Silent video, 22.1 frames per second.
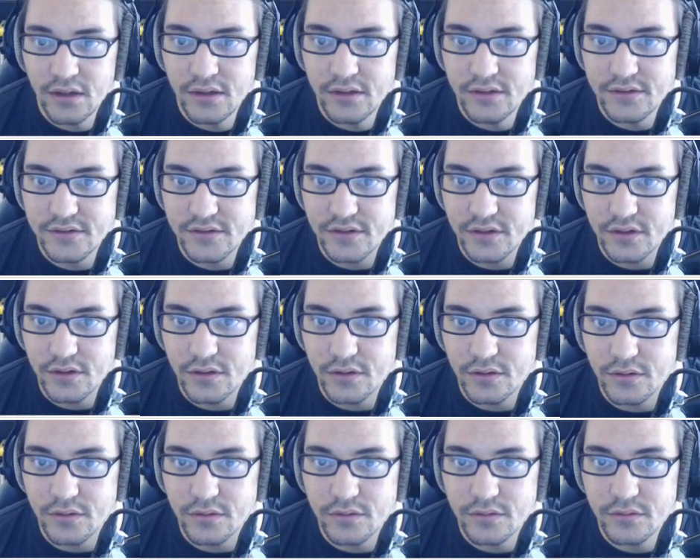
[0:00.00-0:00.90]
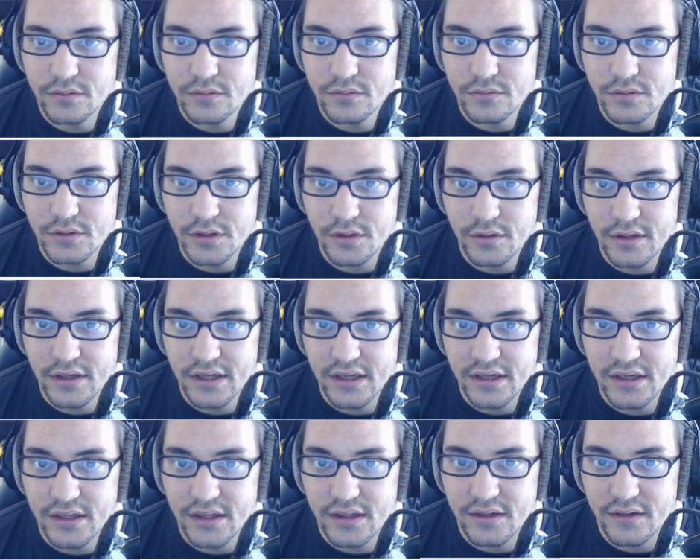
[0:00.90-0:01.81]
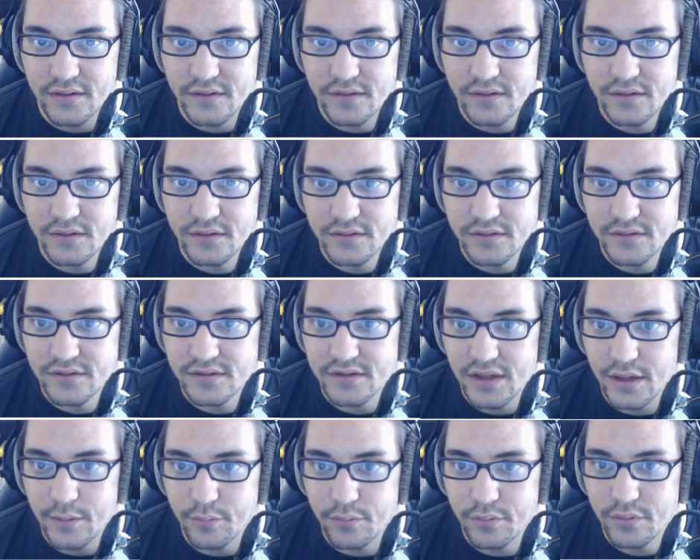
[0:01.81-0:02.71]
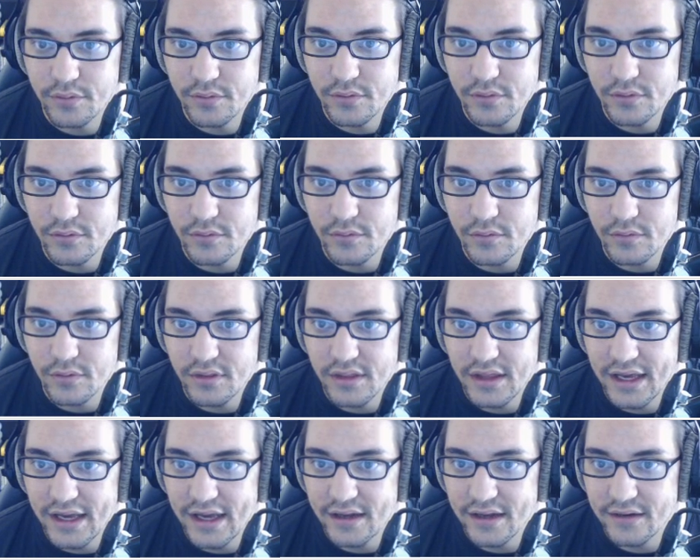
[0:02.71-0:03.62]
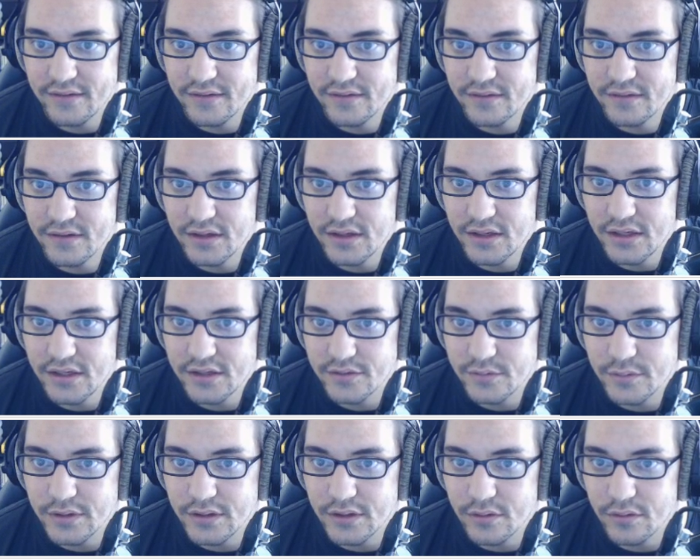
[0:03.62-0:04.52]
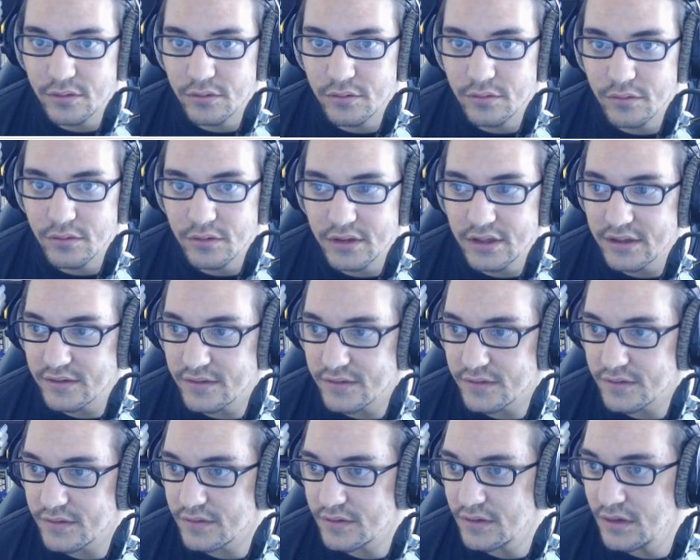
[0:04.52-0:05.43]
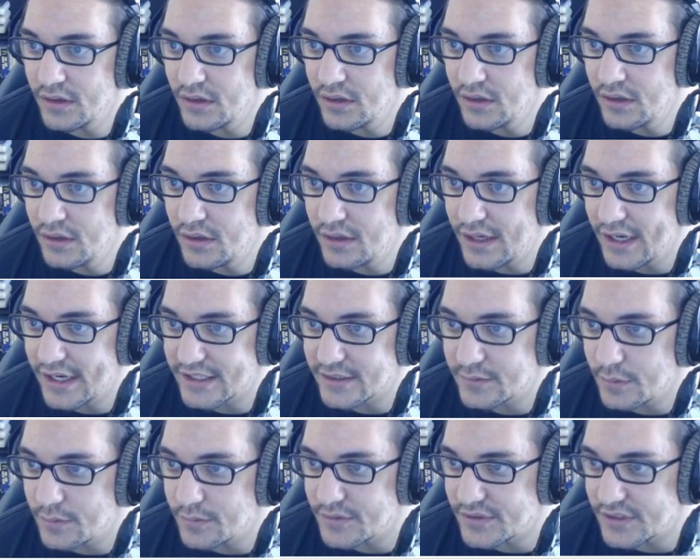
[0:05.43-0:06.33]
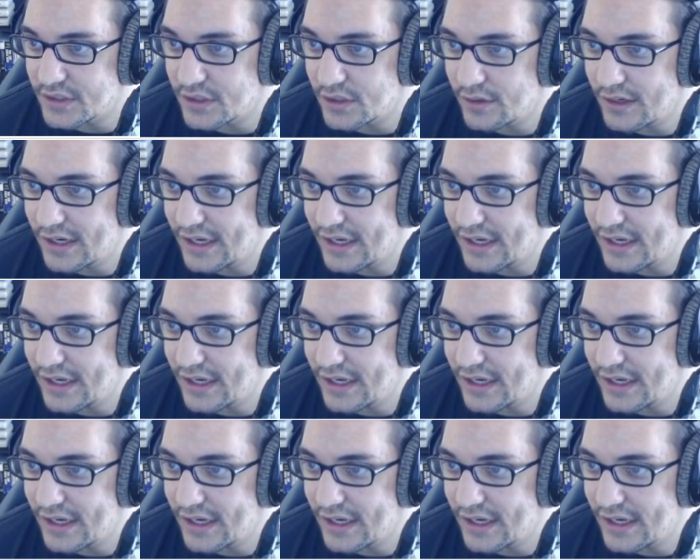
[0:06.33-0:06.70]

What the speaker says: So we'll go ahead and step through that. And as we go through this, XMM0